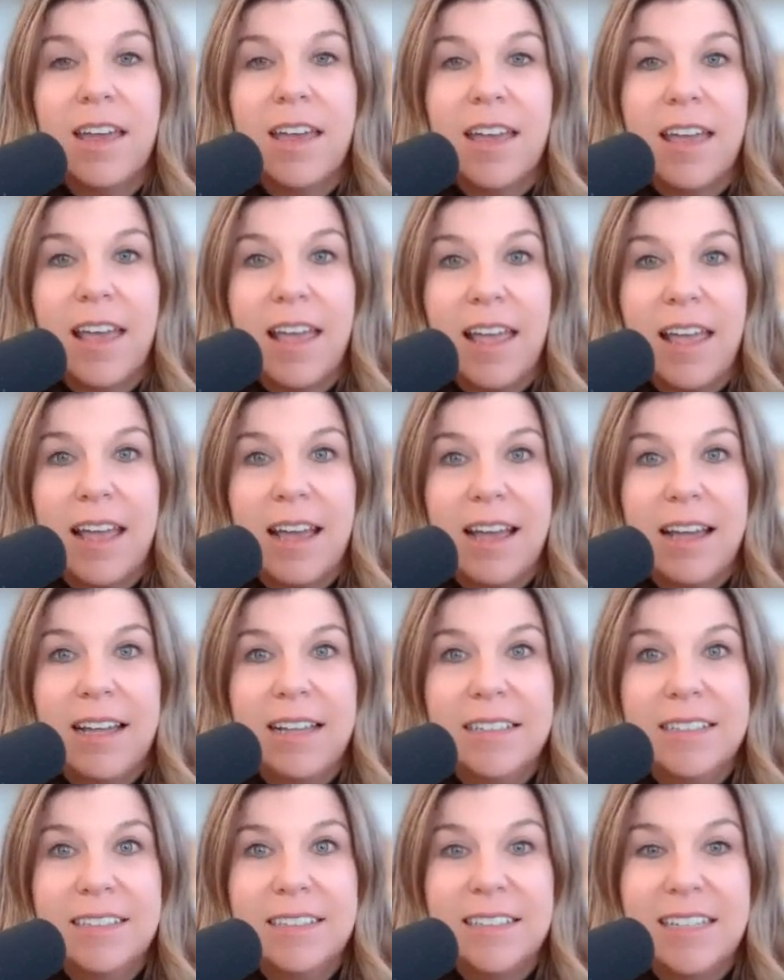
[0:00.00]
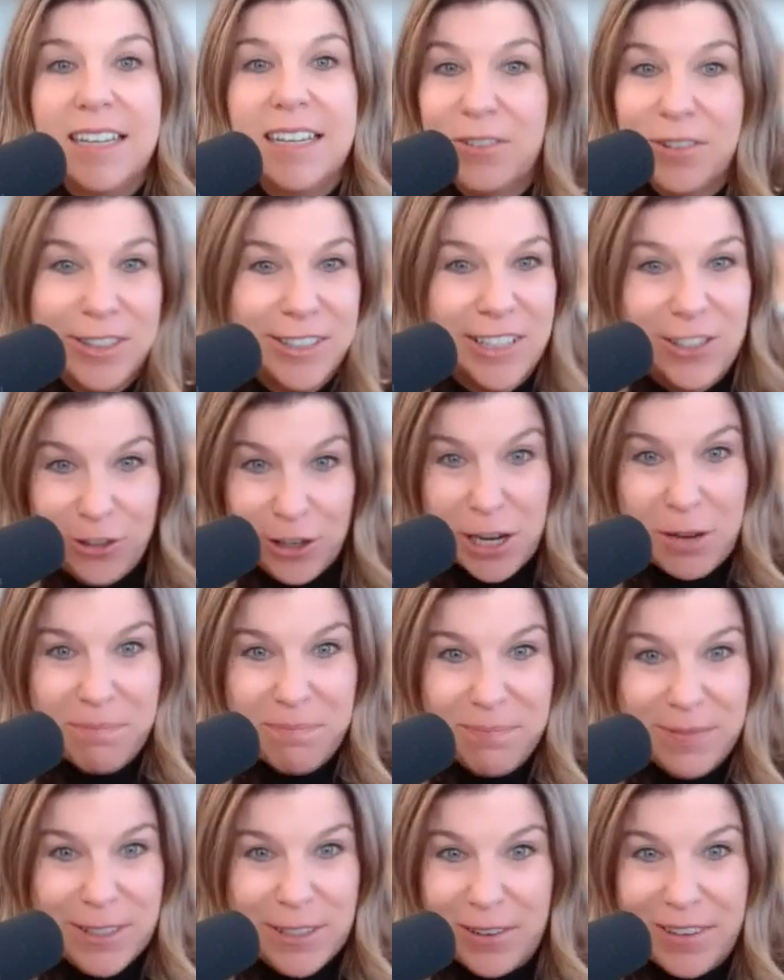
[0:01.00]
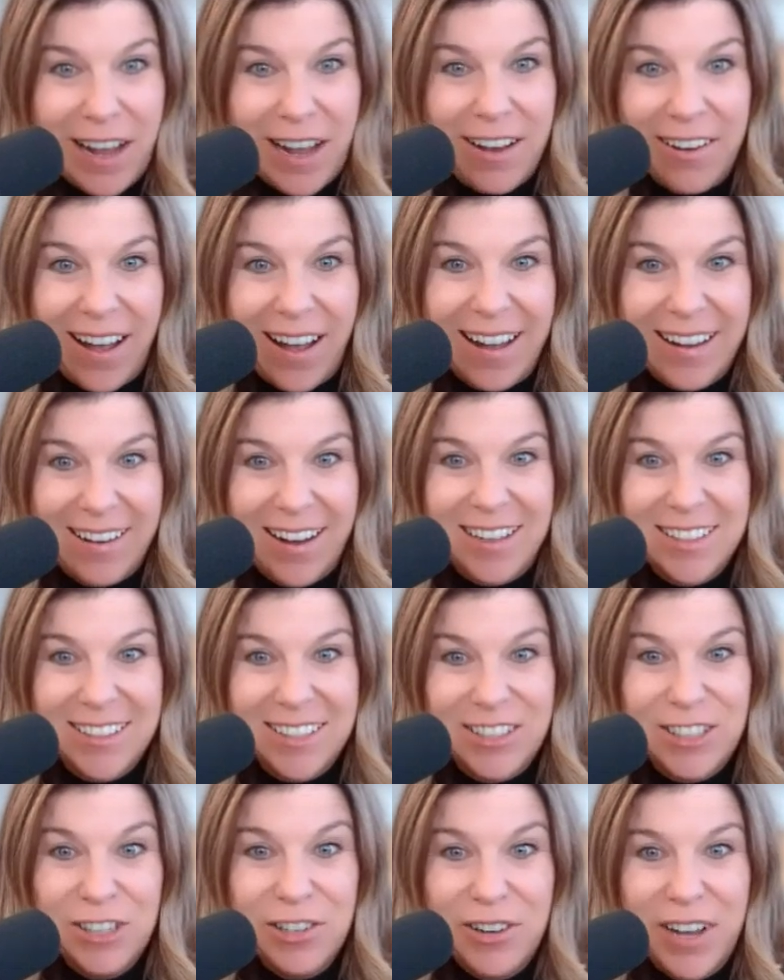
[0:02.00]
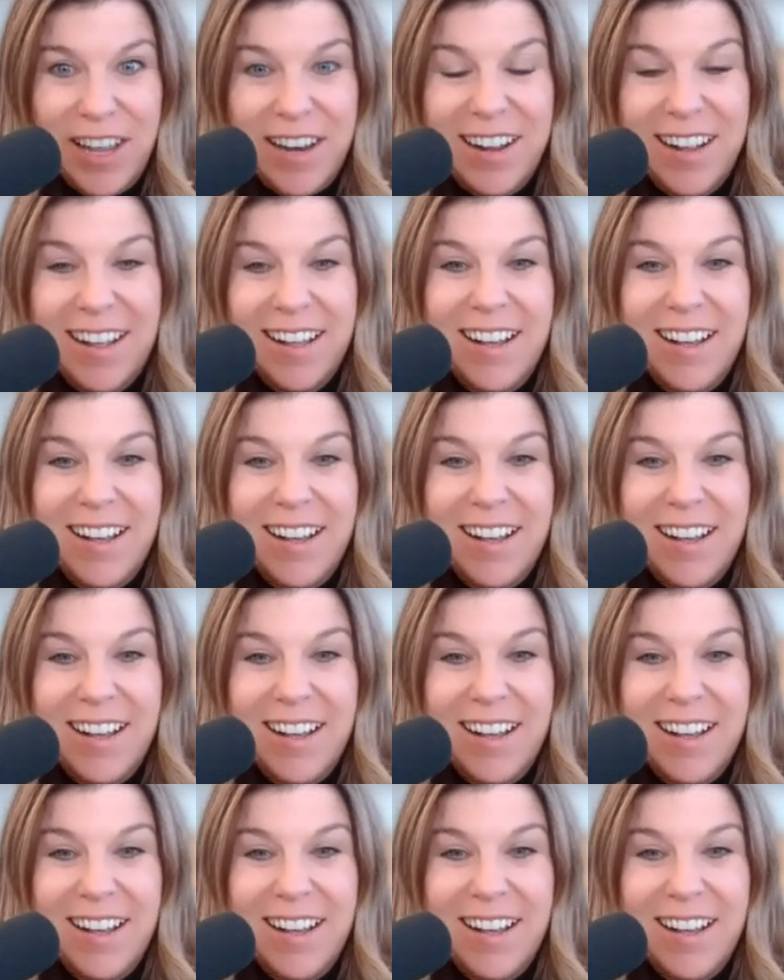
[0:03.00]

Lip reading: and it was a dream. So now I got to do it.